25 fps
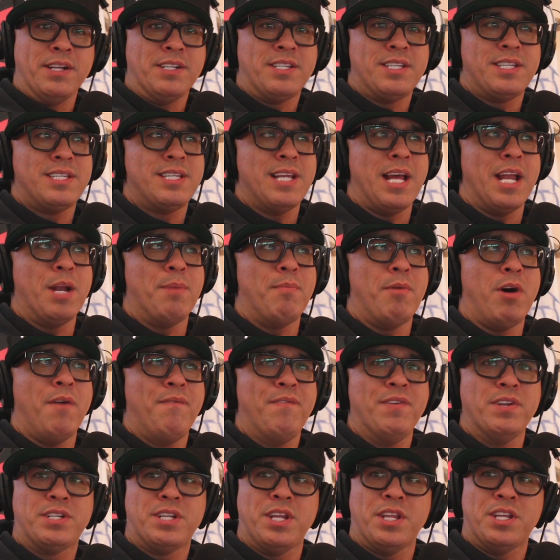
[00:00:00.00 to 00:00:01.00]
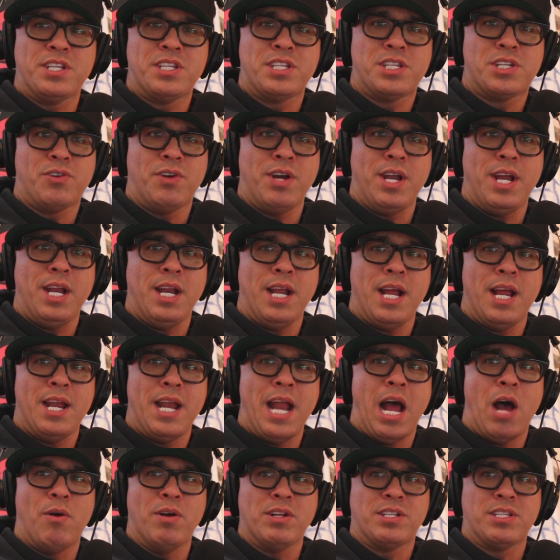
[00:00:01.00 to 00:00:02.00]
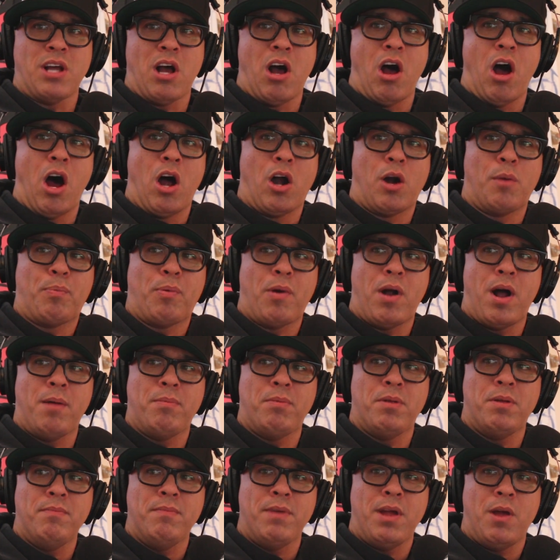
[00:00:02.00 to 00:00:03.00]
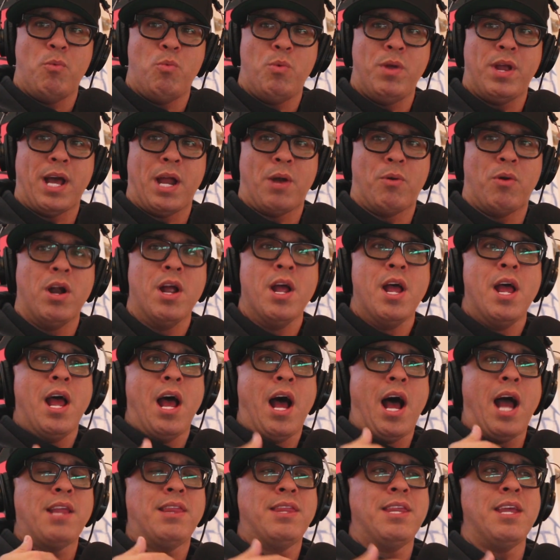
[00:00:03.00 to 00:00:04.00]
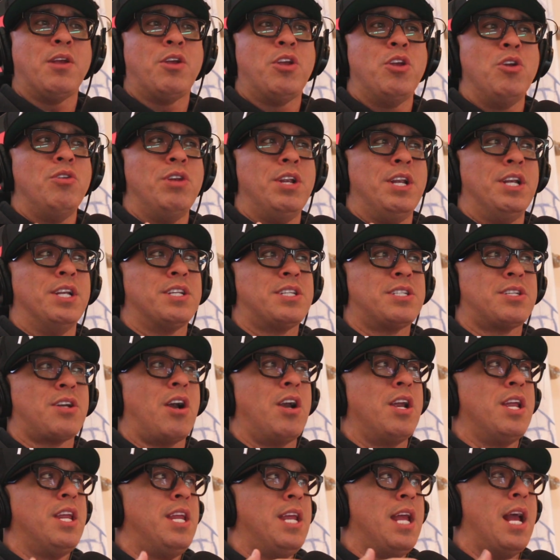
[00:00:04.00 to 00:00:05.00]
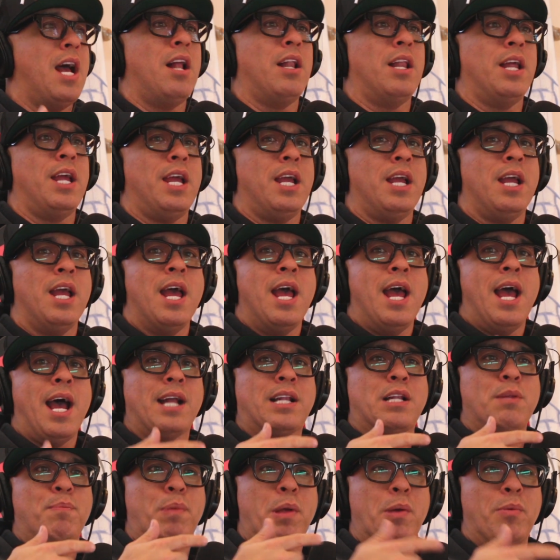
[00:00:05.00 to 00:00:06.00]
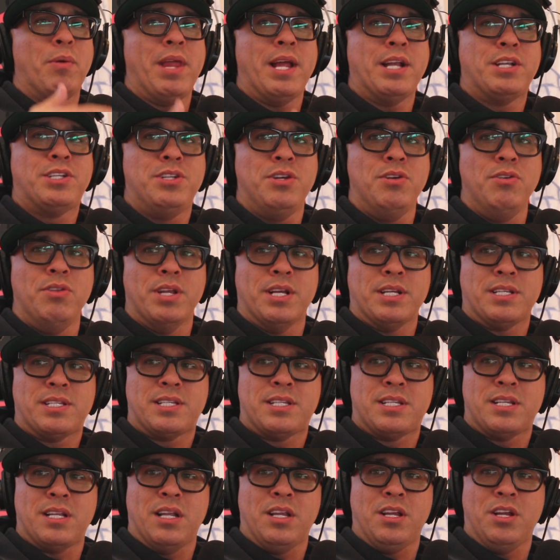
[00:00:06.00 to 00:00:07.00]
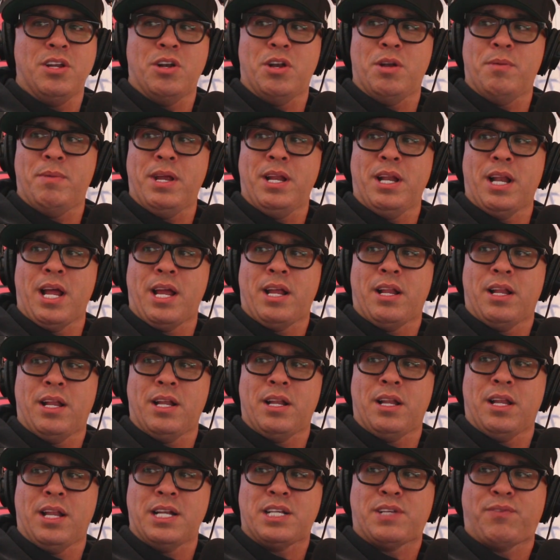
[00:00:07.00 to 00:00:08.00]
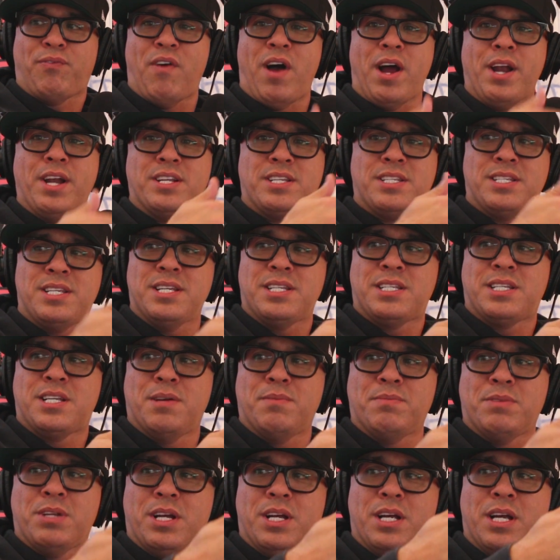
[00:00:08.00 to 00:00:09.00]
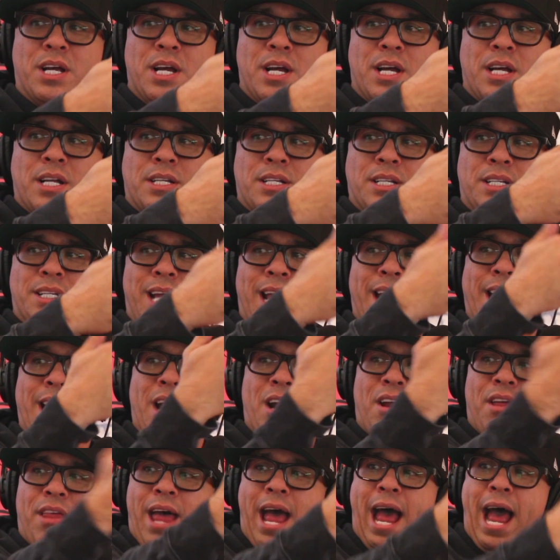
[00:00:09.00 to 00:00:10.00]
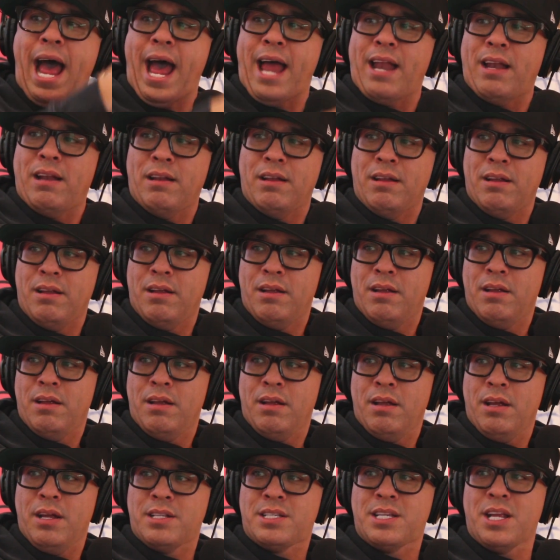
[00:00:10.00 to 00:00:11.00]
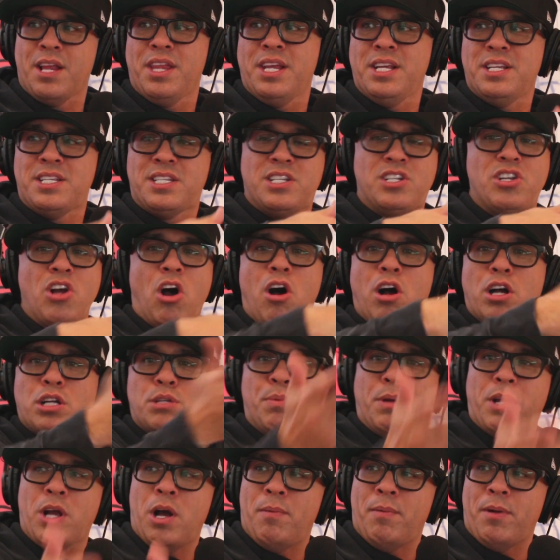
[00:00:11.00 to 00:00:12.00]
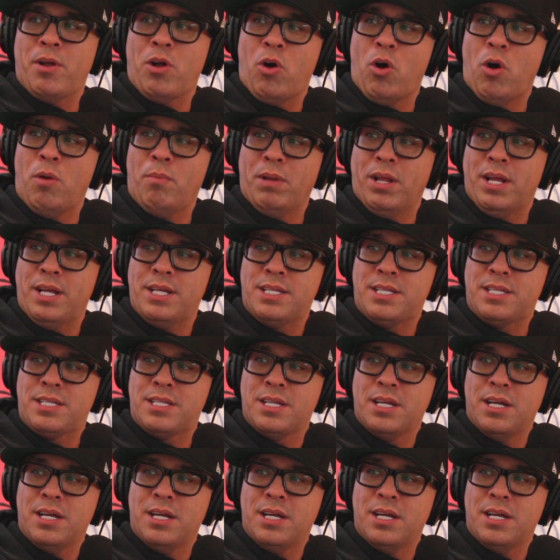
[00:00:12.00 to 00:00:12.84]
And then send them off into the street, and now it's our problem, and we got to work. I think you need to start yelling at the people that do this. You know what I mean? Like let's find a system to take care of that. Instead of these dogs becoming homeless.